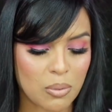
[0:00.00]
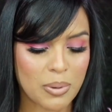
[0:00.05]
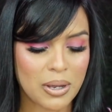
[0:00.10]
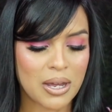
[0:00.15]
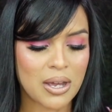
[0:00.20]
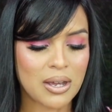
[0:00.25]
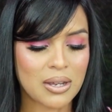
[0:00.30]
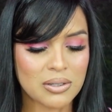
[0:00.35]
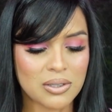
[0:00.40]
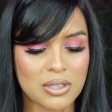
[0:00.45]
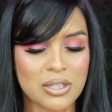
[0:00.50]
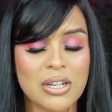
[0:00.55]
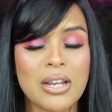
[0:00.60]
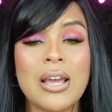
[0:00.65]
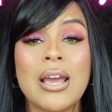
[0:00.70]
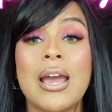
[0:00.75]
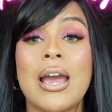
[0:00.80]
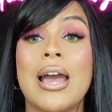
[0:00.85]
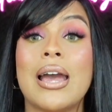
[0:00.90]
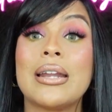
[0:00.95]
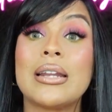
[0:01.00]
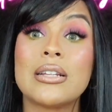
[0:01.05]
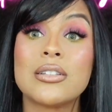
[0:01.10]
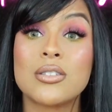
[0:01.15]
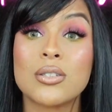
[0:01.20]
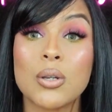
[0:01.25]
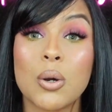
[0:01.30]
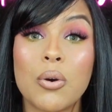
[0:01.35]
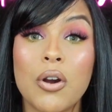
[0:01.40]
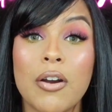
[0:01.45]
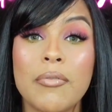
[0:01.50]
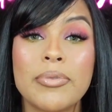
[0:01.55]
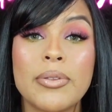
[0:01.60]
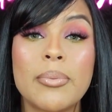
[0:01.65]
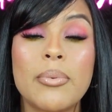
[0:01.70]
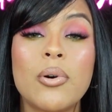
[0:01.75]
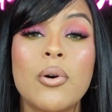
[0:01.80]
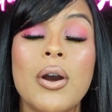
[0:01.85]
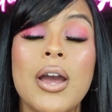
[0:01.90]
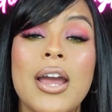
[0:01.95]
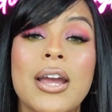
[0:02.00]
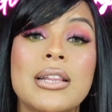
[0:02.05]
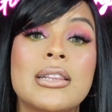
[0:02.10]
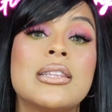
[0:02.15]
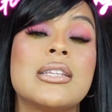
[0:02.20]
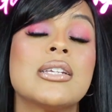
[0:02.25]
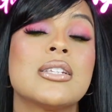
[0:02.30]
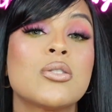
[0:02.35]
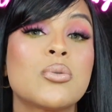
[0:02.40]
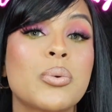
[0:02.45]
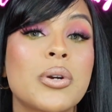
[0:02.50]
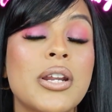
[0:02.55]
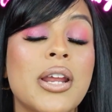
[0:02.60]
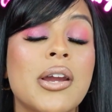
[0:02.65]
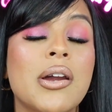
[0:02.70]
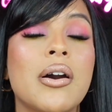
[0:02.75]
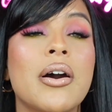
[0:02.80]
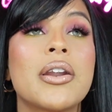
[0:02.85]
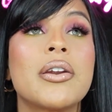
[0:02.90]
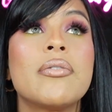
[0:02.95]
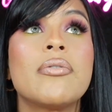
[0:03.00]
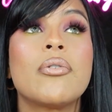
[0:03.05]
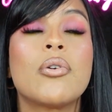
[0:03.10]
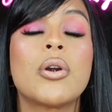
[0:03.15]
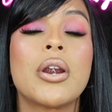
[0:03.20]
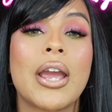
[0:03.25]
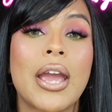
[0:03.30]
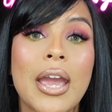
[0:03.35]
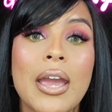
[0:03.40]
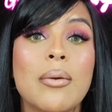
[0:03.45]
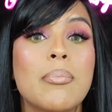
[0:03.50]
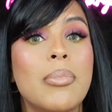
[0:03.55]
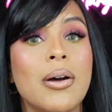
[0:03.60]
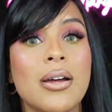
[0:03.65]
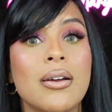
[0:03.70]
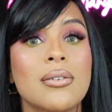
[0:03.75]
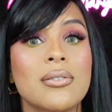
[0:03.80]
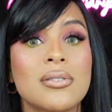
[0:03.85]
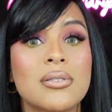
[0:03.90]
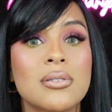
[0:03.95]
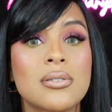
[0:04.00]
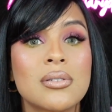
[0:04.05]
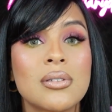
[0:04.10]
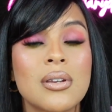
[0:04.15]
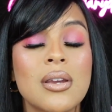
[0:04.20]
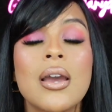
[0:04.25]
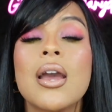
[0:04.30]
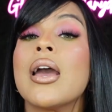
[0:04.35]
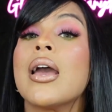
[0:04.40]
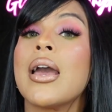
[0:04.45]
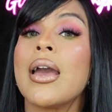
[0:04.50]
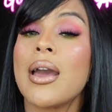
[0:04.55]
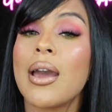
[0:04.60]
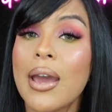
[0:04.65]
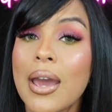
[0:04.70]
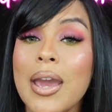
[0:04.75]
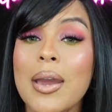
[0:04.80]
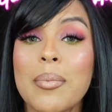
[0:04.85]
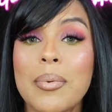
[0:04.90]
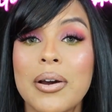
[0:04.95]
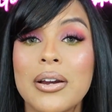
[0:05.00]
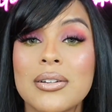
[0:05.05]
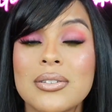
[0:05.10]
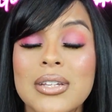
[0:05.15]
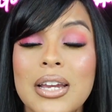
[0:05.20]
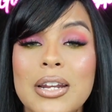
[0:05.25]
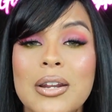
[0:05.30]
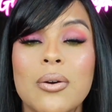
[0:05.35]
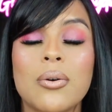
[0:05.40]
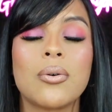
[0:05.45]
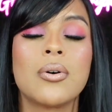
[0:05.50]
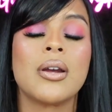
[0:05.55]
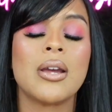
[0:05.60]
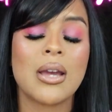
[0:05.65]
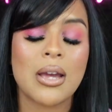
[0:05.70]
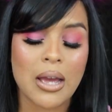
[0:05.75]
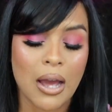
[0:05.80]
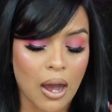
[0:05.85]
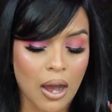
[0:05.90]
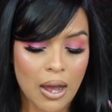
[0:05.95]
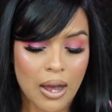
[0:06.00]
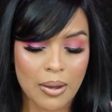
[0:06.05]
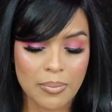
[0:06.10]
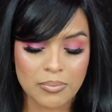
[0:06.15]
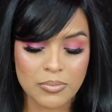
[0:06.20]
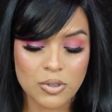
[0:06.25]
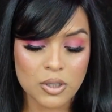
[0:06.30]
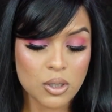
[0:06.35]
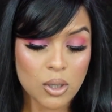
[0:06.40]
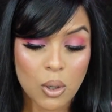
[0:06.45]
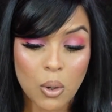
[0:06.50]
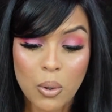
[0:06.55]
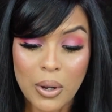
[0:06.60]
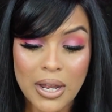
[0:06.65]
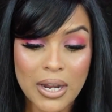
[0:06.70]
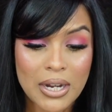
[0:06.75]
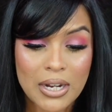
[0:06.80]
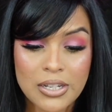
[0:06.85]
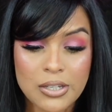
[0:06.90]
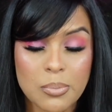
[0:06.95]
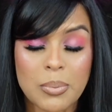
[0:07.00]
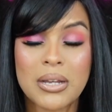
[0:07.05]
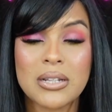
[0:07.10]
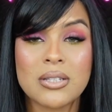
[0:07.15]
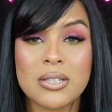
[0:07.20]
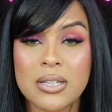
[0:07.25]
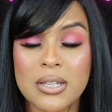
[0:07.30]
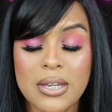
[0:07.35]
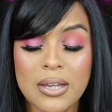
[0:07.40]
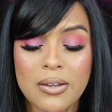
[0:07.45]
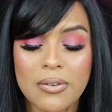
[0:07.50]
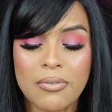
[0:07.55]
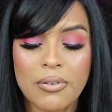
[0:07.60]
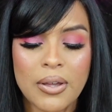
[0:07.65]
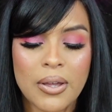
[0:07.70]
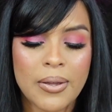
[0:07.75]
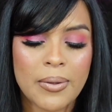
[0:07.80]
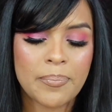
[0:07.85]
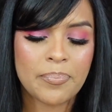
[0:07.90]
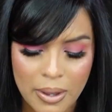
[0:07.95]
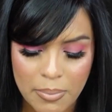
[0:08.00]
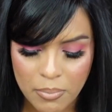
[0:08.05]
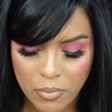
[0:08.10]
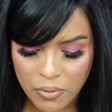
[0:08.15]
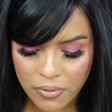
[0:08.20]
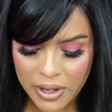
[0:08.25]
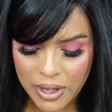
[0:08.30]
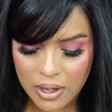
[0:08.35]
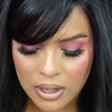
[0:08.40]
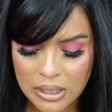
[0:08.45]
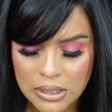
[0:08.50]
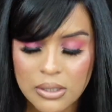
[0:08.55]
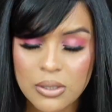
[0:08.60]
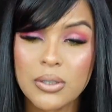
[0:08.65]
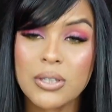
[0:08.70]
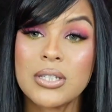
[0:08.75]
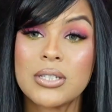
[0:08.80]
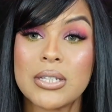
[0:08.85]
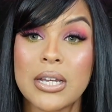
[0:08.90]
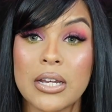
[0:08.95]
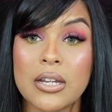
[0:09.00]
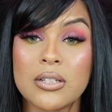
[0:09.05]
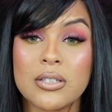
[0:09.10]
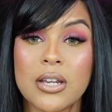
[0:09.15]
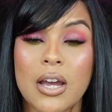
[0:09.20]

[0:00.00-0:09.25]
much and it's so comfortable and this one i got it for eight bucks a-Bucks, I know. Um, so inexpensive. Okay, moving on to the second